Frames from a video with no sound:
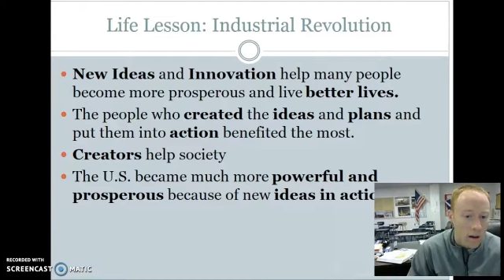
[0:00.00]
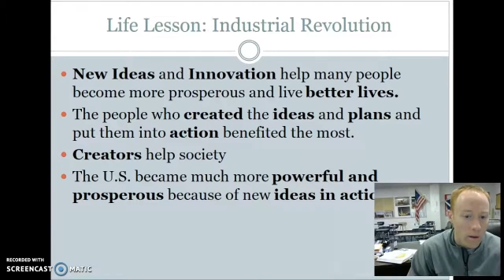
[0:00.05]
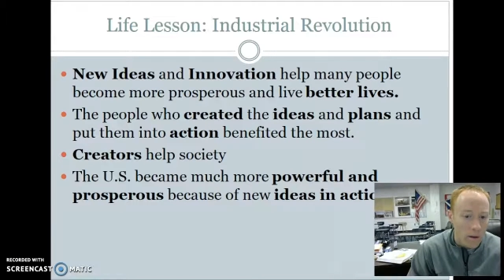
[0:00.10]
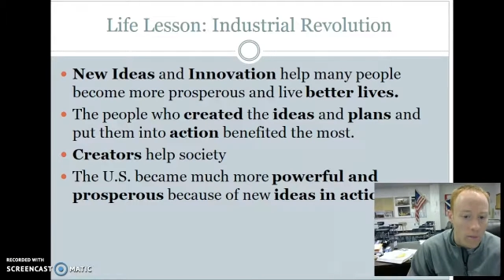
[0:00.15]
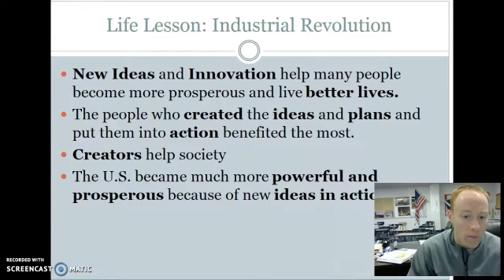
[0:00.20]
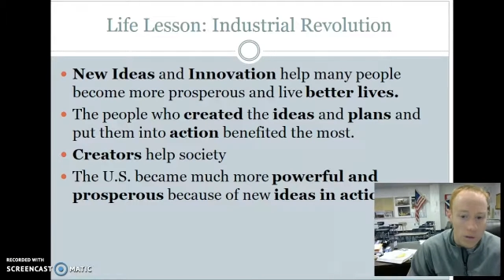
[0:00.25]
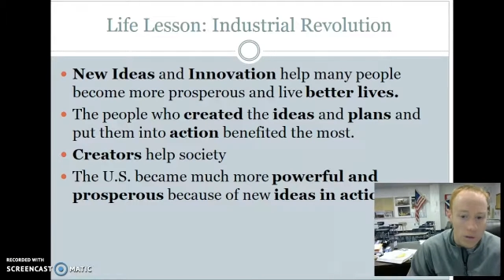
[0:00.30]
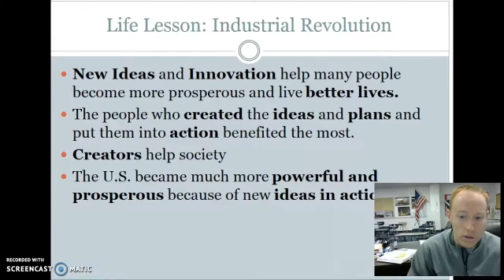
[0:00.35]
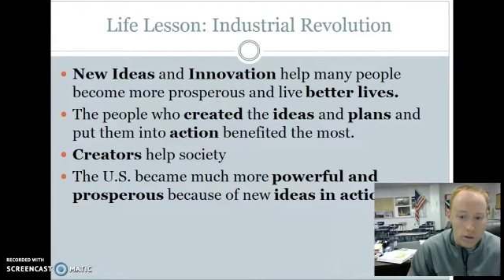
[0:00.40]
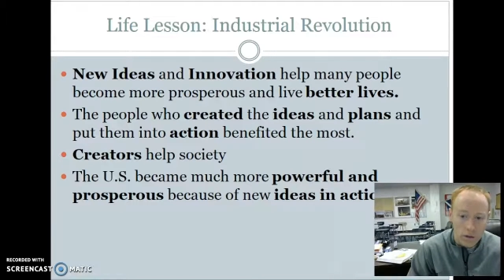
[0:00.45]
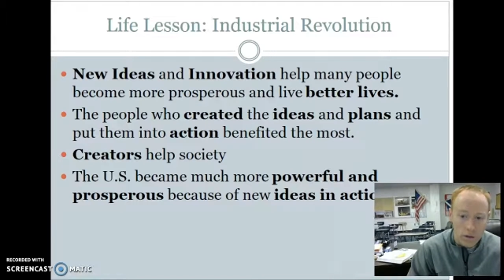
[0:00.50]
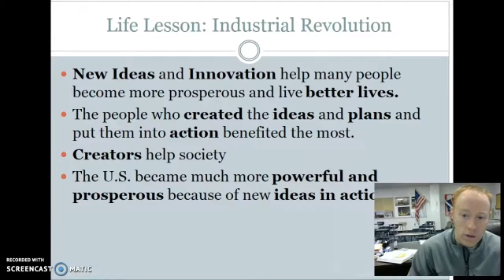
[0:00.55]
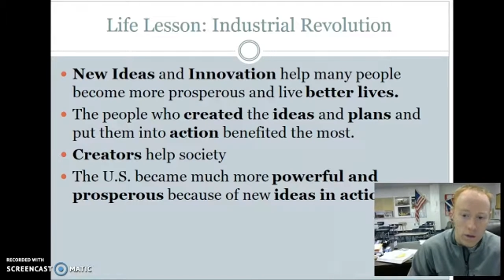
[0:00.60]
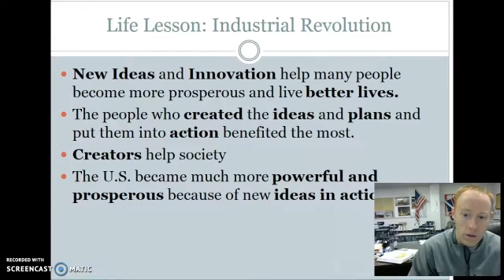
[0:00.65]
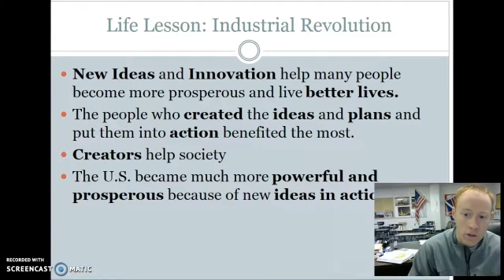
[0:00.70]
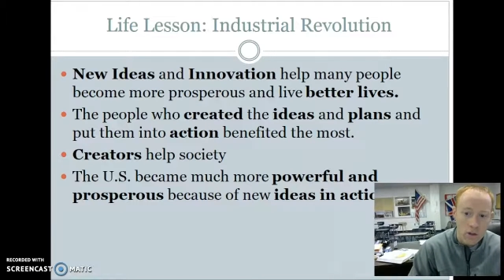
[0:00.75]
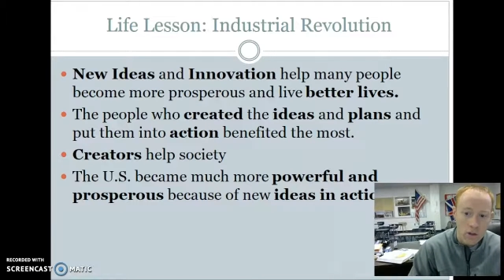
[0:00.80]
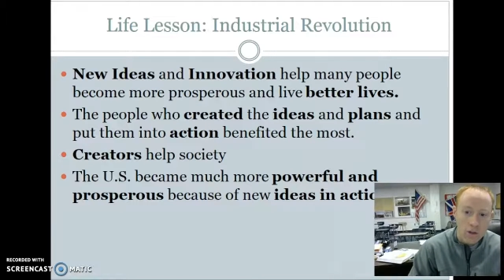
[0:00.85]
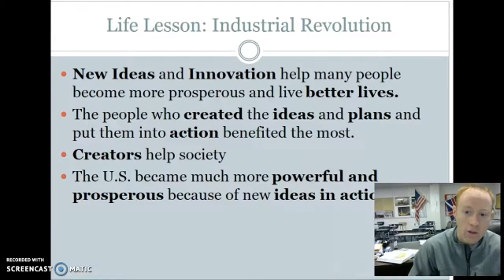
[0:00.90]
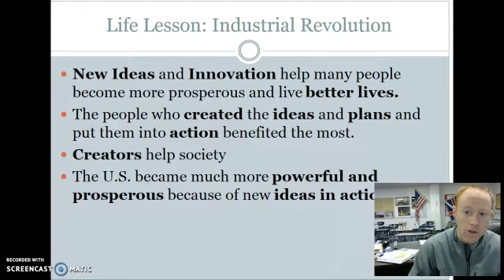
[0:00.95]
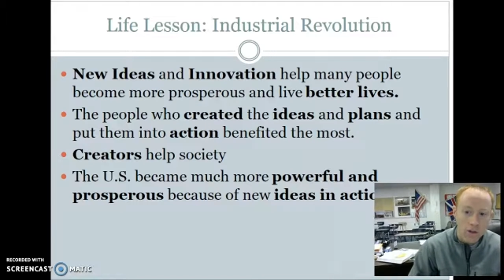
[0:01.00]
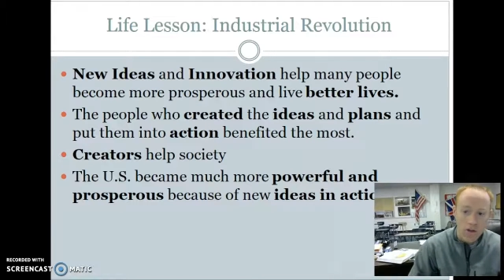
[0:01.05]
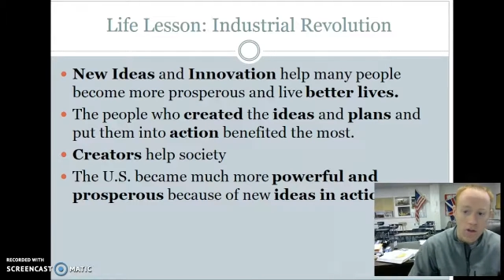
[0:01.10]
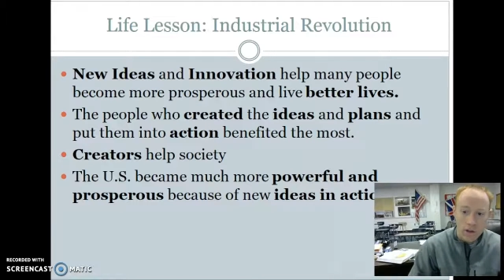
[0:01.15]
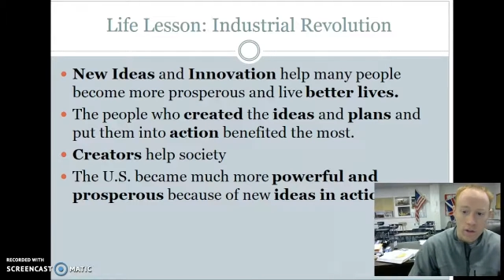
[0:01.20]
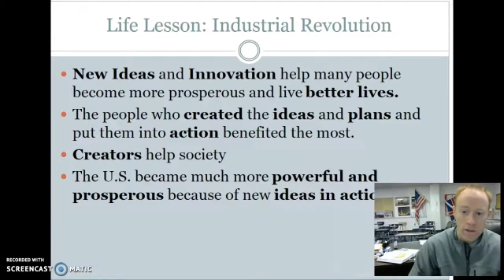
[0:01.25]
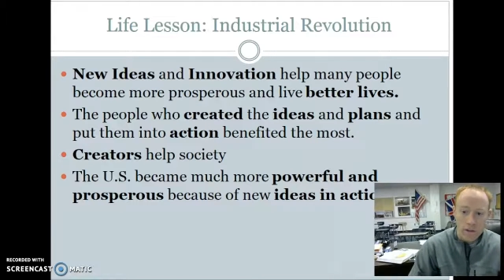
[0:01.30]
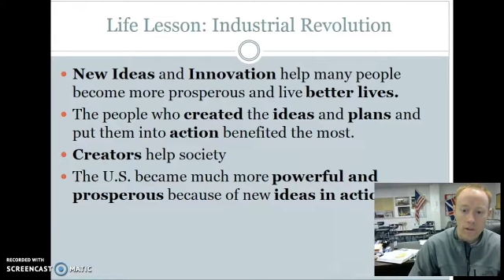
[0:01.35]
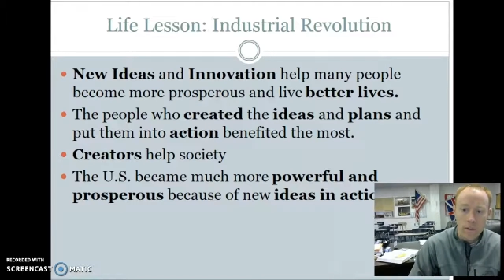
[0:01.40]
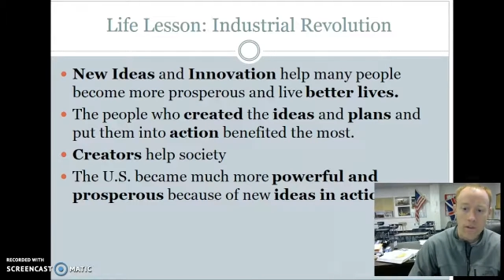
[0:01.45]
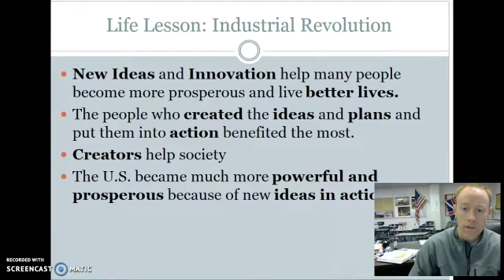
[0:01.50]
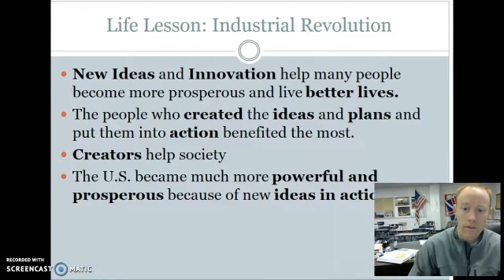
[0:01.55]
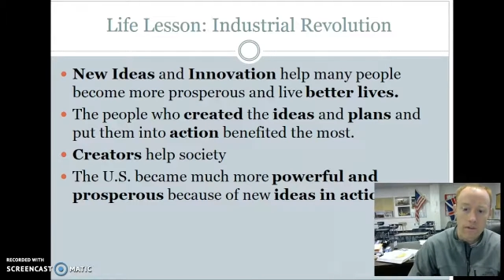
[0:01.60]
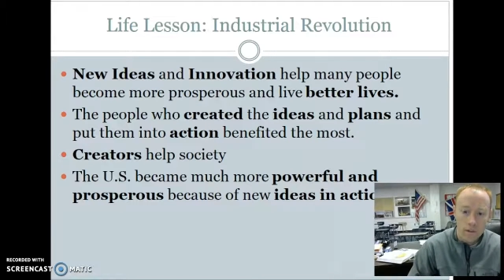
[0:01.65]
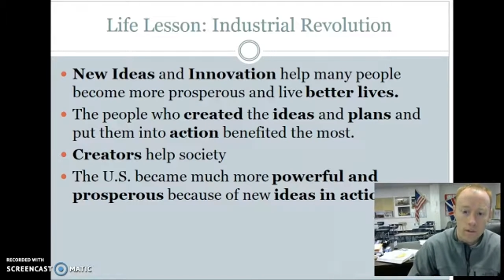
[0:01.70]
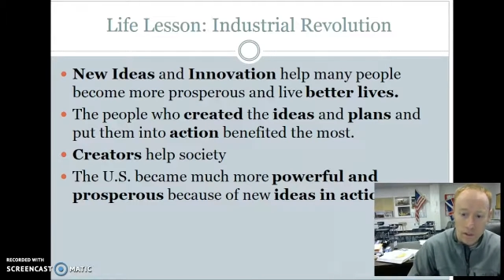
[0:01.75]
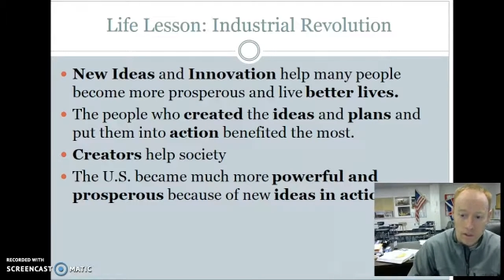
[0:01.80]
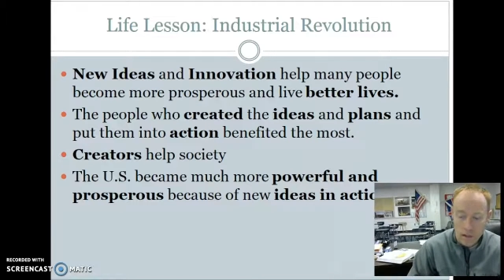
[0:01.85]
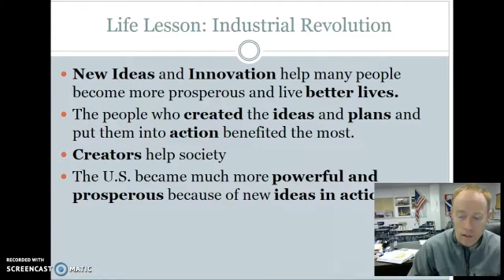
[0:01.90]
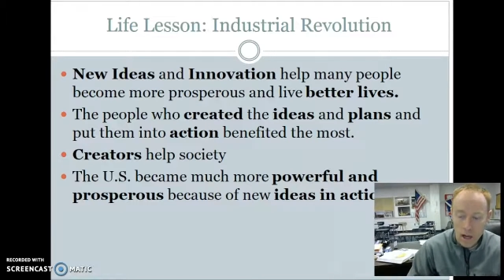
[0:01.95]
I mean, what you do and you create things for
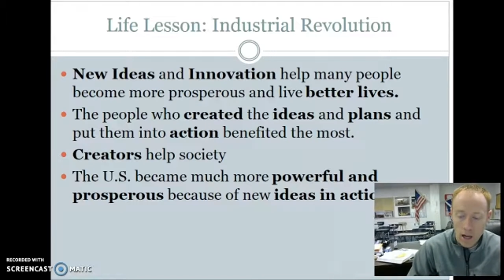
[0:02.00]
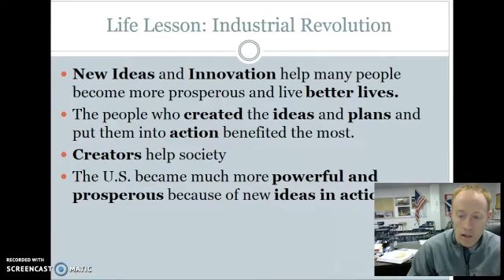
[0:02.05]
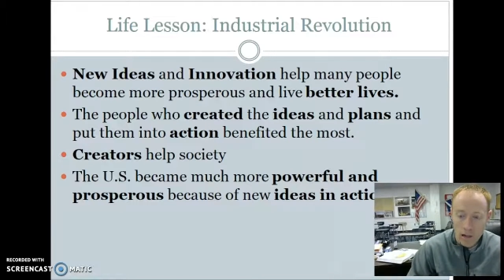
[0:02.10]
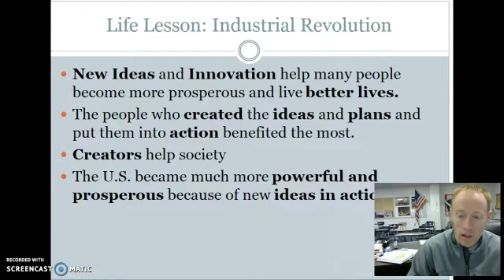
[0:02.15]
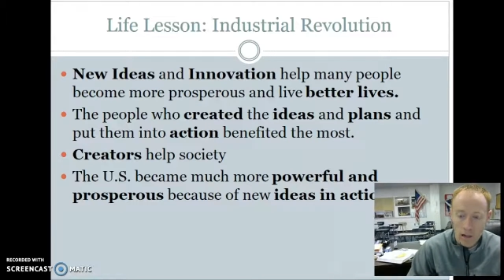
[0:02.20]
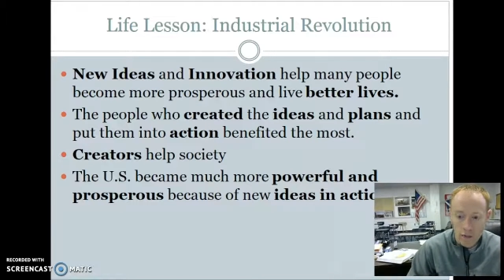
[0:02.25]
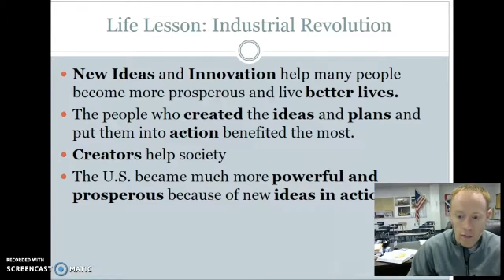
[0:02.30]
society,